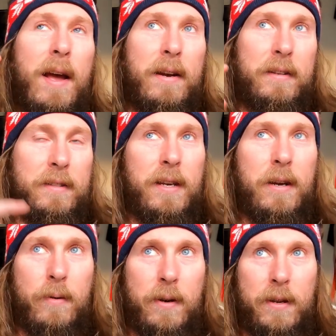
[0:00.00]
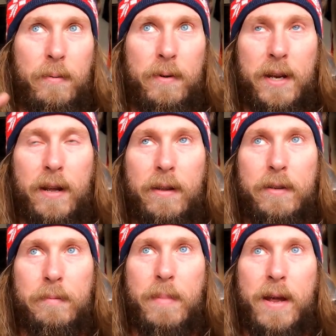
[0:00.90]
And in secret, he would tell
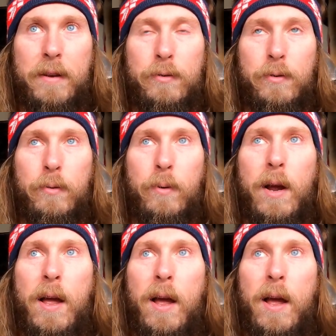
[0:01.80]
his men to